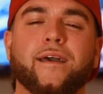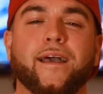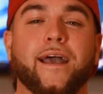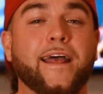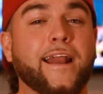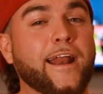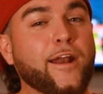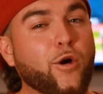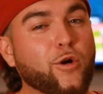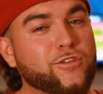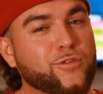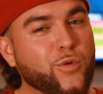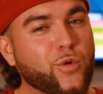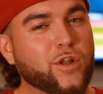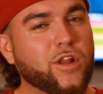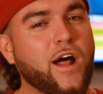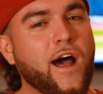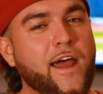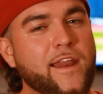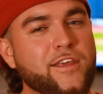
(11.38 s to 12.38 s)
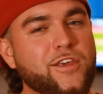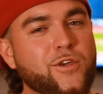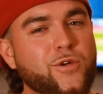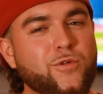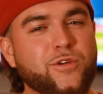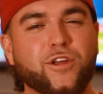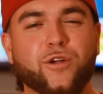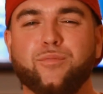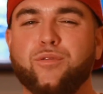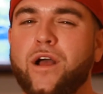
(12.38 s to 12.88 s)
And I know to a lot of you,
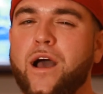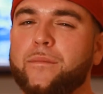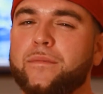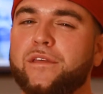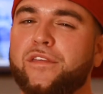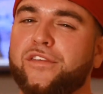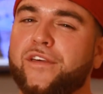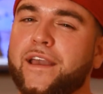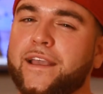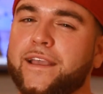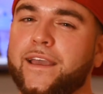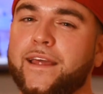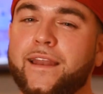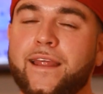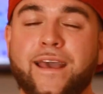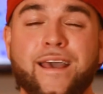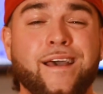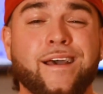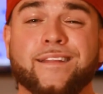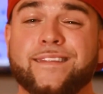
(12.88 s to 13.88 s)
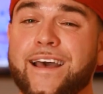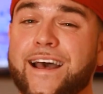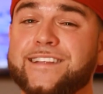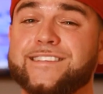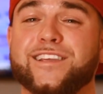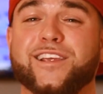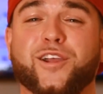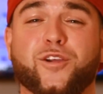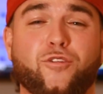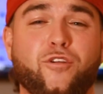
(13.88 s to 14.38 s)
you're probably thinking, that's
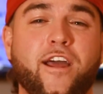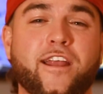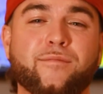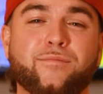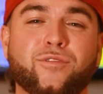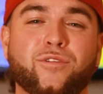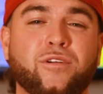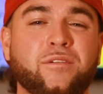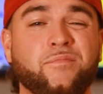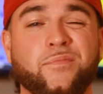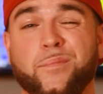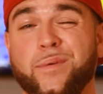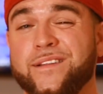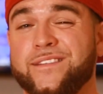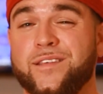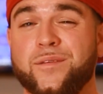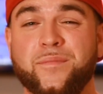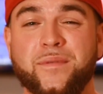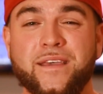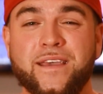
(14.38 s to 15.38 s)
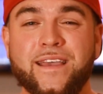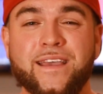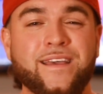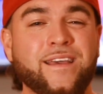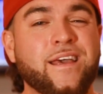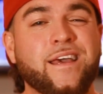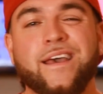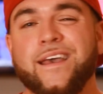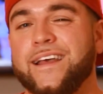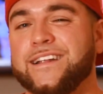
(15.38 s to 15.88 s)
incredible, but to
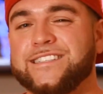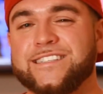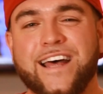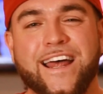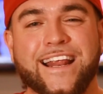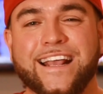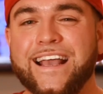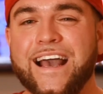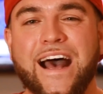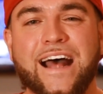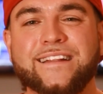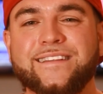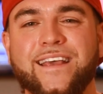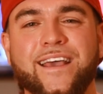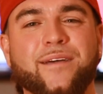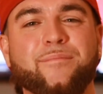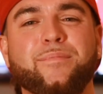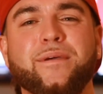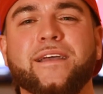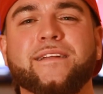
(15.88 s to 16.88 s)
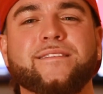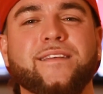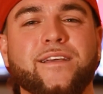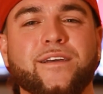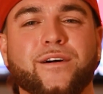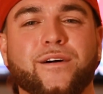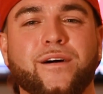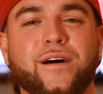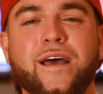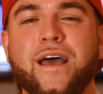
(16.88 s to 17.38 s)
me, it's not a goddamn big
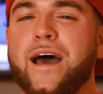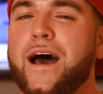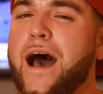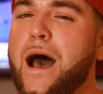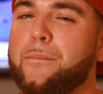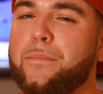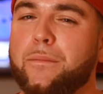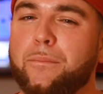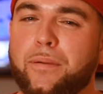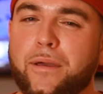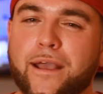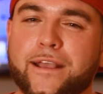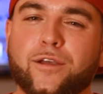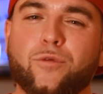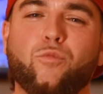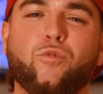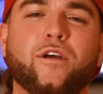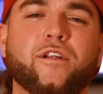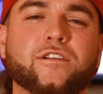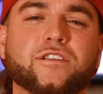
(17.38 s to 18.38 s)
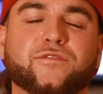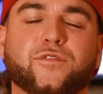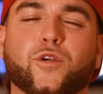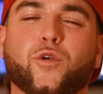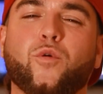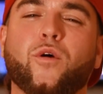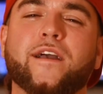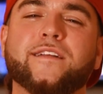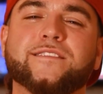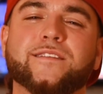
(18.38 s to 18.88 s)
deal. I've been picking winners for
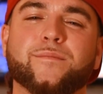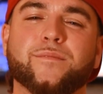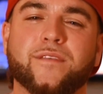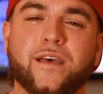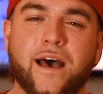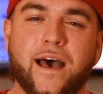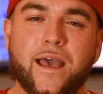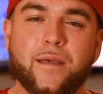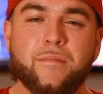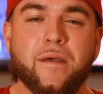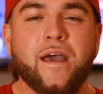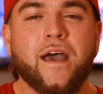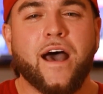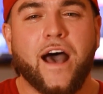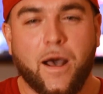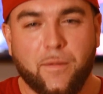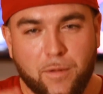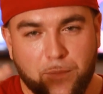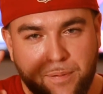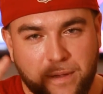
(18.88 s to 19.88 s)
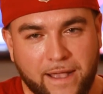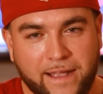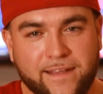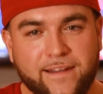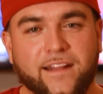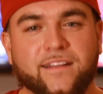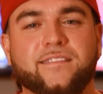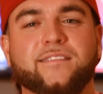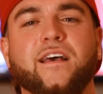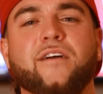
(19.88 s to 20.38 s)
quite some time. I've been picking
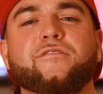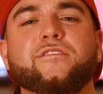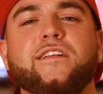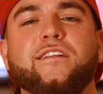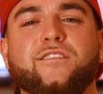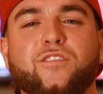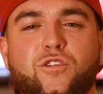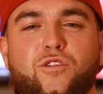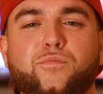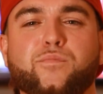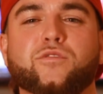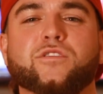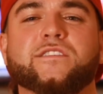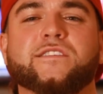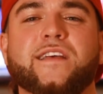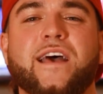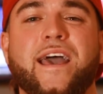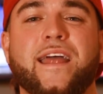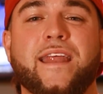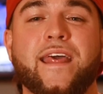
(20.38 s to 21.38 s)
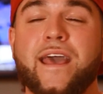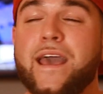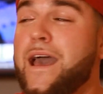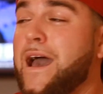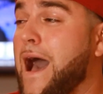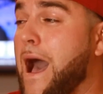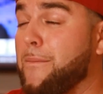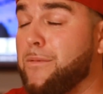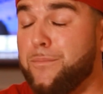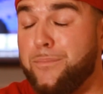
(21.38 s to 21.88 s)
at 72%.
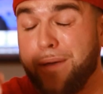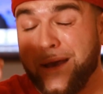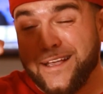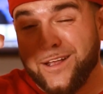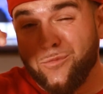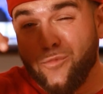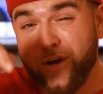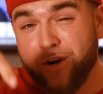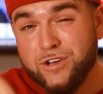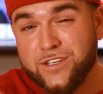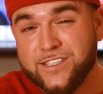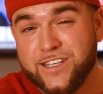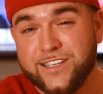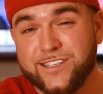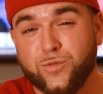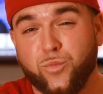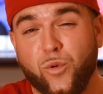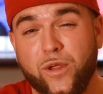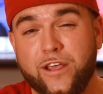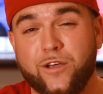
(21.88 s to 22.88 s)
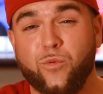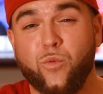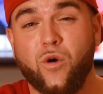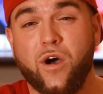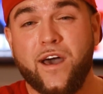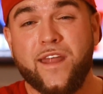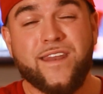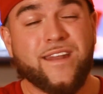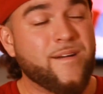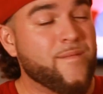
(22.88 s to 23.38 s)
I've been picking winners since week
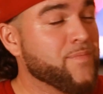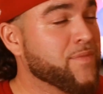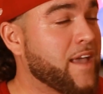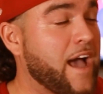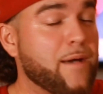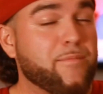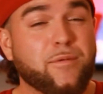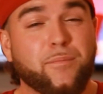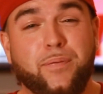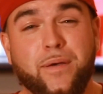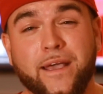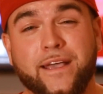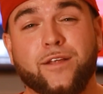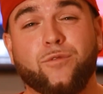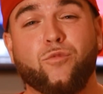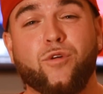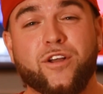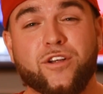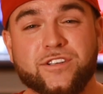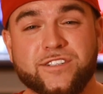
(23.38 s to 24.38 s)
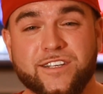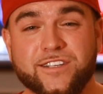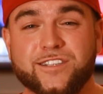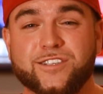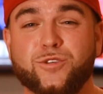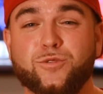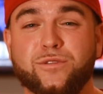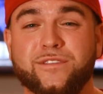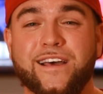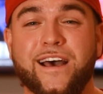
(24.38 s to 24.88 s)
1. I've been picking winners since
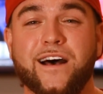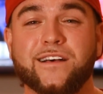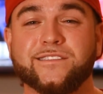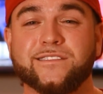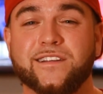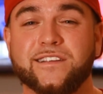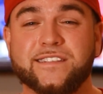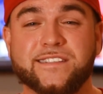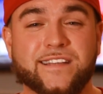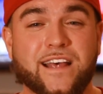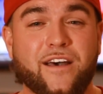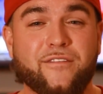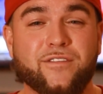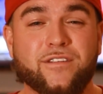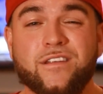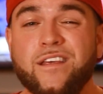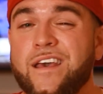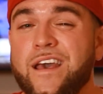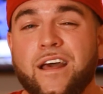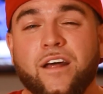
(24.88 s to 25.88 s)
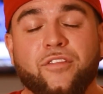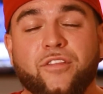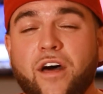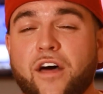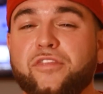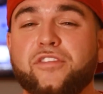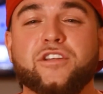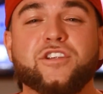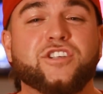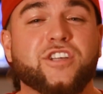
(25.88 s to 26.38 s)
2007.
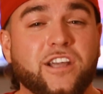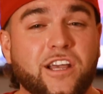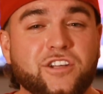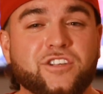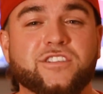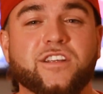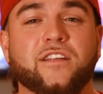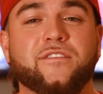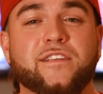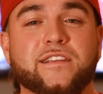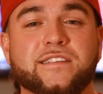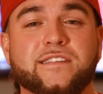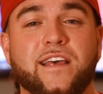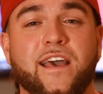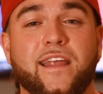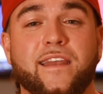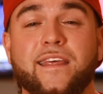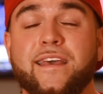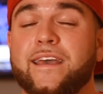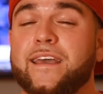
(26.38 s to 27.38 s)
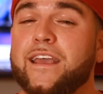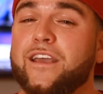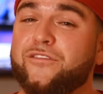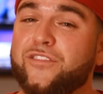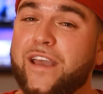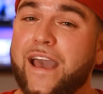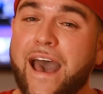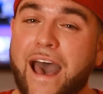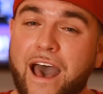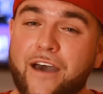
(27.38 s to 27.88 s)
Nothing changes on this end. If
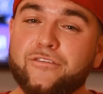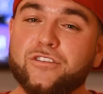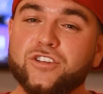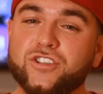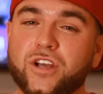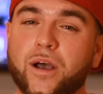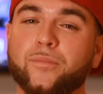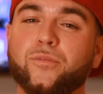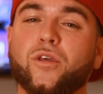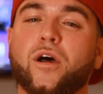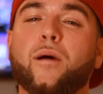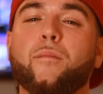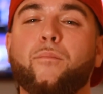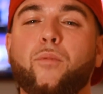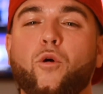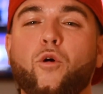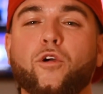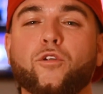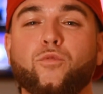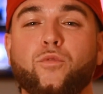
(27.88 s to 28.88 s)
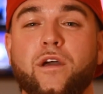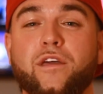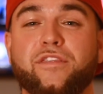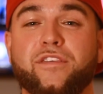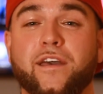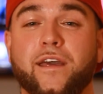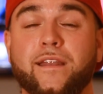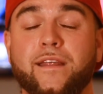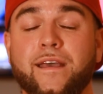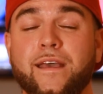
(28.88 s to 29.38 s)
you haven't jumped on board with
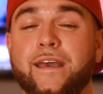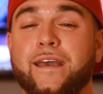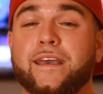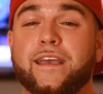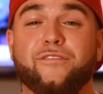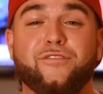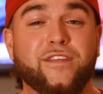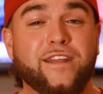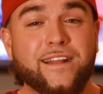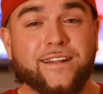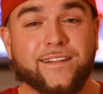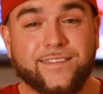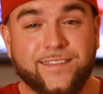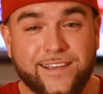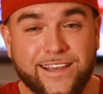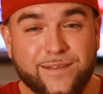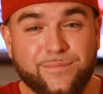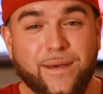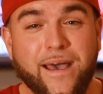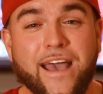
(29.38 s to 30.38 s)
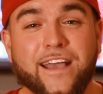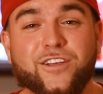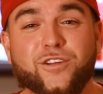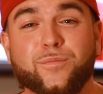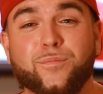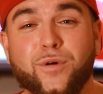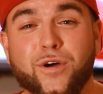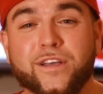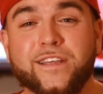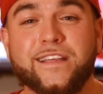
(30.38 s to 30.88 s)
it, if you didn't teabag your
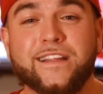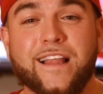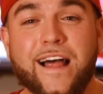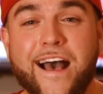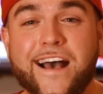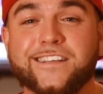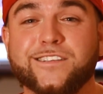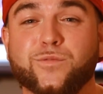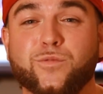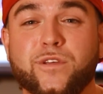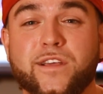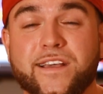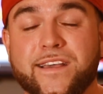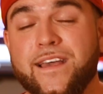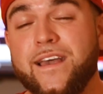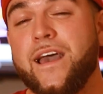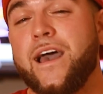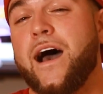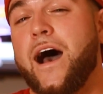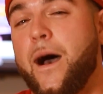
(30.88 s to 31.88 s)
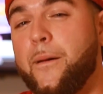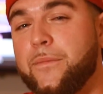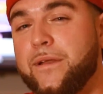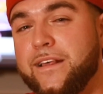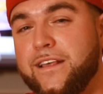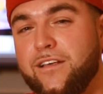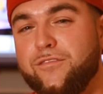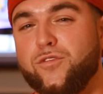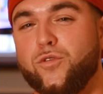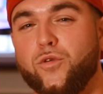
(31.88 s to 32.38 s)
bookie last week, I'm going
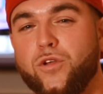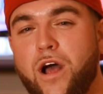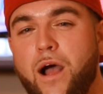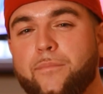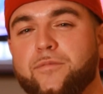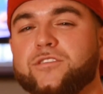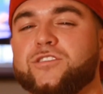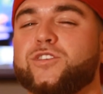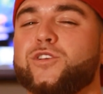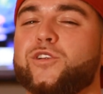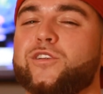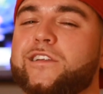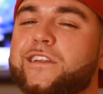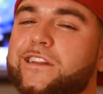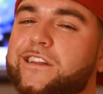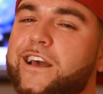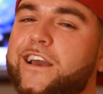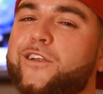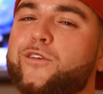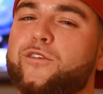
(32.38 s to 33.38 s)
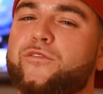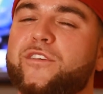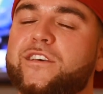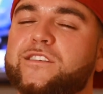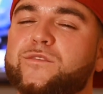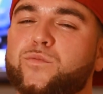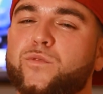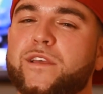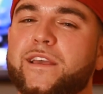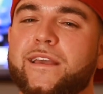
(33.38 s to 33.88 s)
to give you an opportunity later in
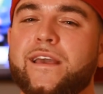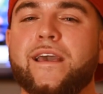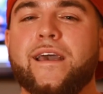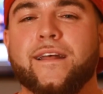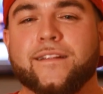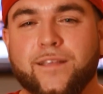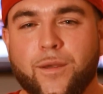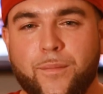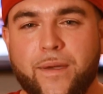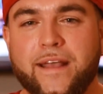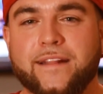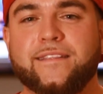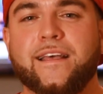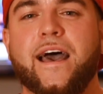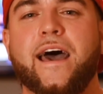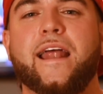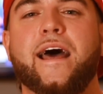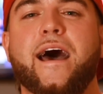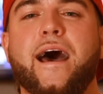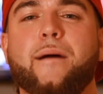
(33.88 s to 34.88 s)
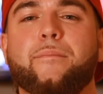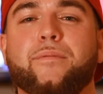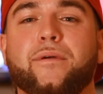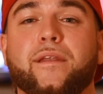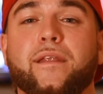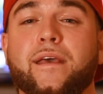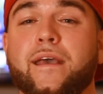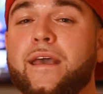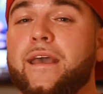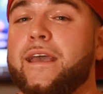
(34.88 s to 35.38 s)
this week to make that happen.
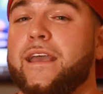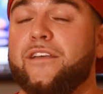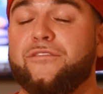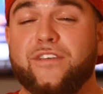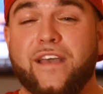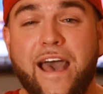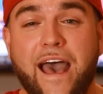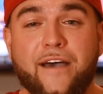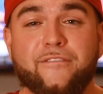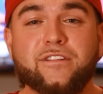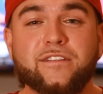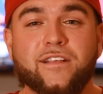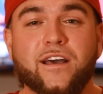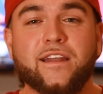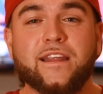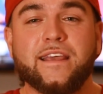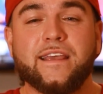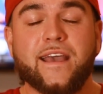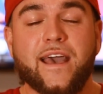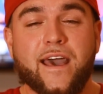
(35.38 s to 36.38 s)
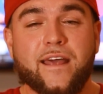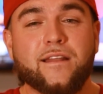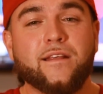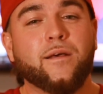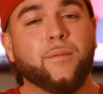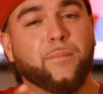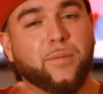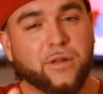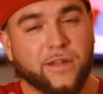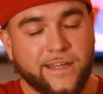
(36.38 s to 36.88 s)
If you haven't done it
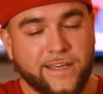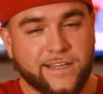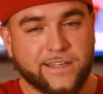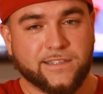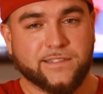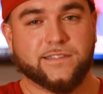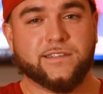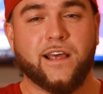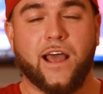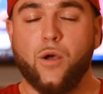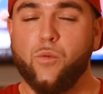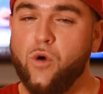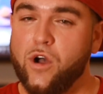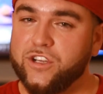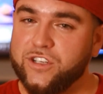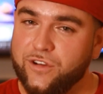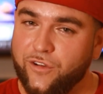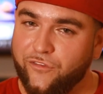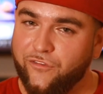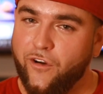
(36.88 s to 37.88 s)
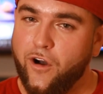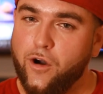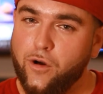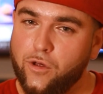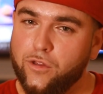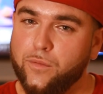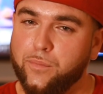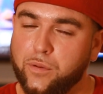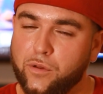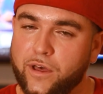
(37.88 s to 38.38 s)
yet, please, I want you to follow
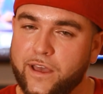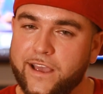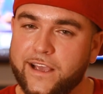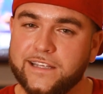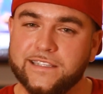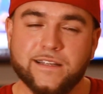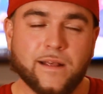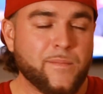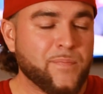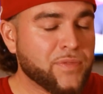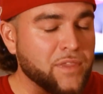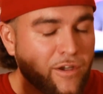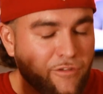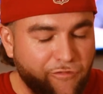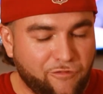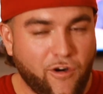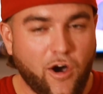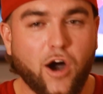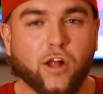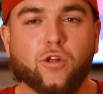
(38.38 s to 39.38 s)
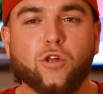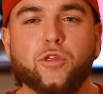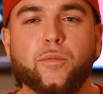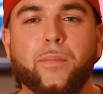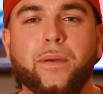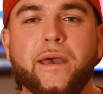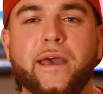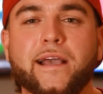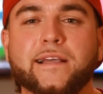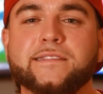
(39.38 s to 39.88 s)
the plays, follow the
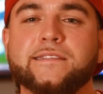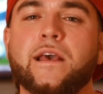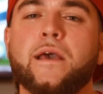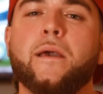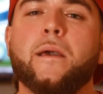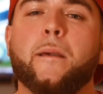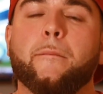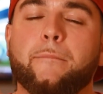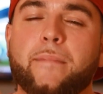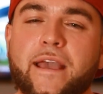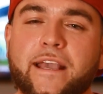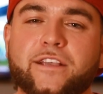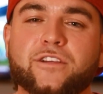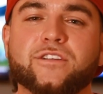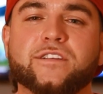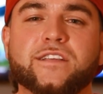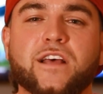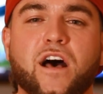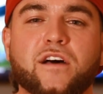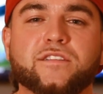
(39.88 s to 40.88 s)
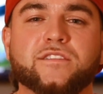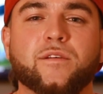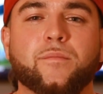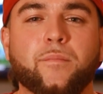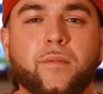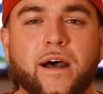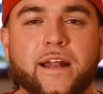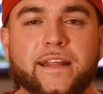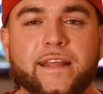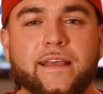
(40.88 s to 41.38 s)
picks, make yourself some
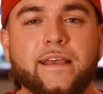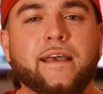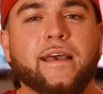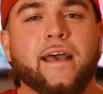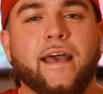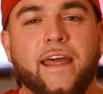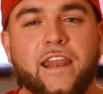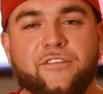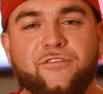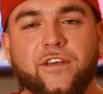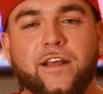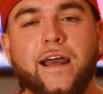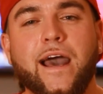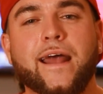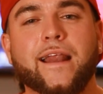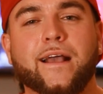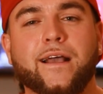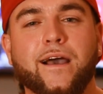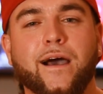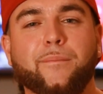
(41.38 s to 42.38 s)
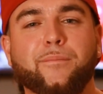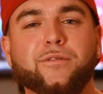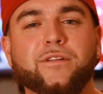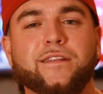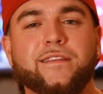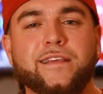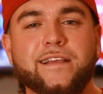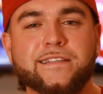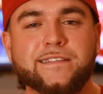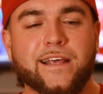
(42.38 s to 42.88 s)
money, and if you got a couple of
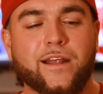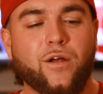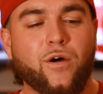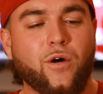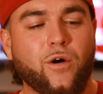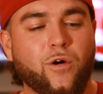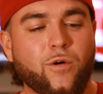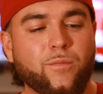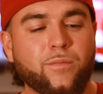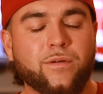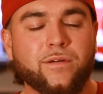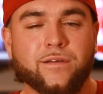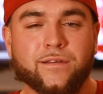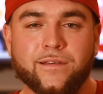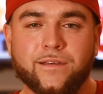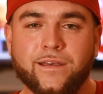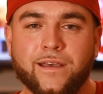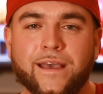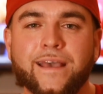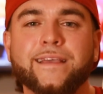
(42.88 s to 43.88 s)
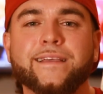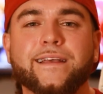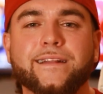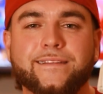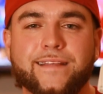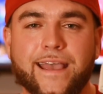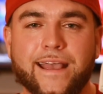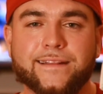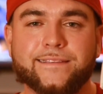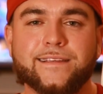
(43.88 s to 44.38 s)
these at home, you
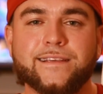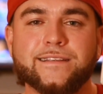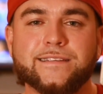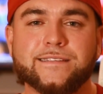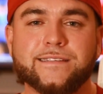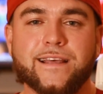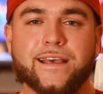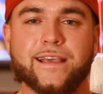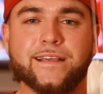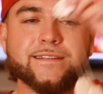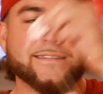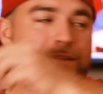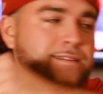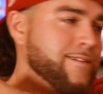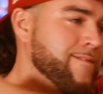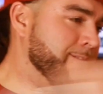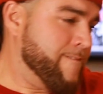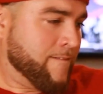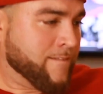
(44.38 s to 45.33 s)
take these things